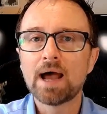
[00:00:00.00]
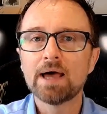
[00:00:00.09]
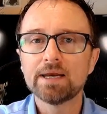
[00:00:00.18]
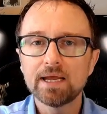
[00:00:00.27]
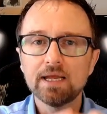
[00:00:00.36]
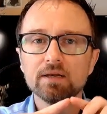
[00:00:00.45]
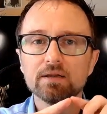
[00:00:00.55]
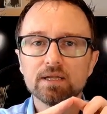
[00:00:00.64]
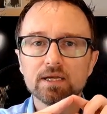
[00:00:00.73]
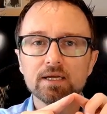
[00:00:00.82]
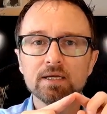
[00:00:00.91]
and in
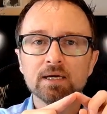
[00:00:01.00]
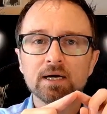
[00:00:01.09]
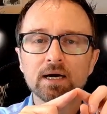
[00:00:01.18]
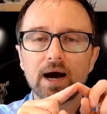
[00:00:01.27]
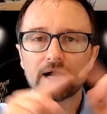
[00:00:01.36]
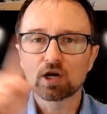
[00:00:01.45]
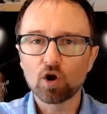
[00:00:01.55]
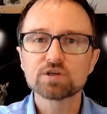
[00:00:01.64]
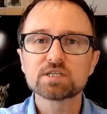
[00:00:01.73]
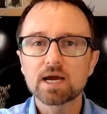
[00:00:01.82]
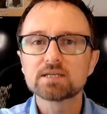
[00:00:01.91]
the
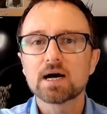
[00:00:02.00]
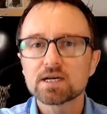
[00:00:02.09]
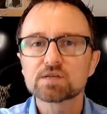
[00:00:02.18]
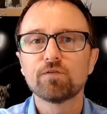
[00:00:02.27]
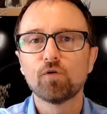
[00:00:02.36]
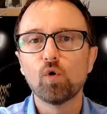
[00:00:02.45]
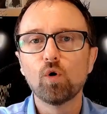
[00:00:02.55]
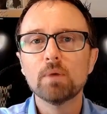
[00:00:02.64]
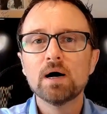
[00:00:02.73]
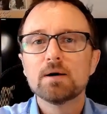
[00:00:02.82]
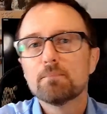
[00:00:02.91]
contact us form,